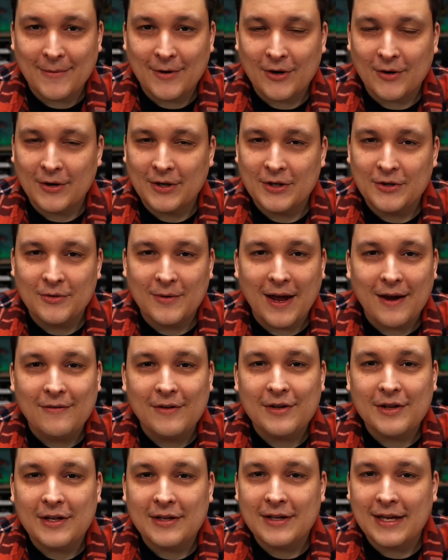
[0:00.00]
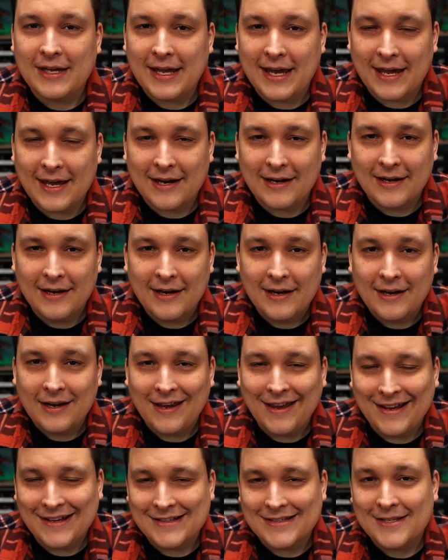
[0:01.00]
They're going to do everything they can,
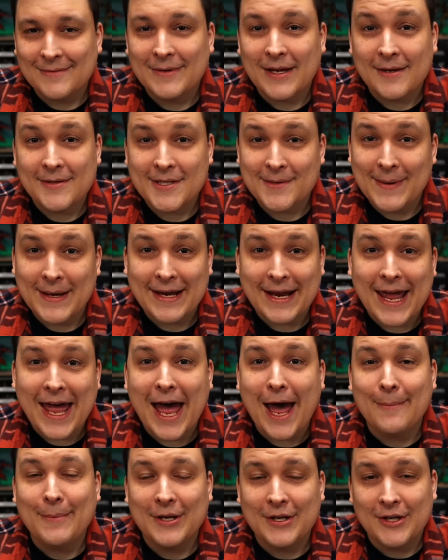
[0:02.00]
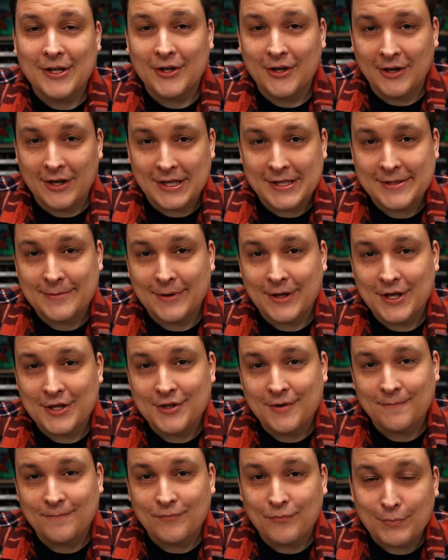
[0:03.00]
and sometimes they might happen to earn
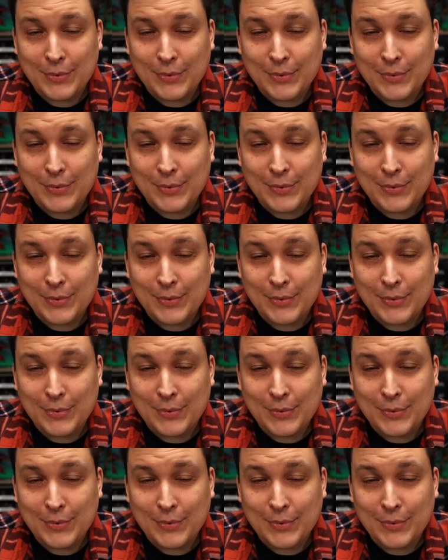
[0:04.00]
inspiration.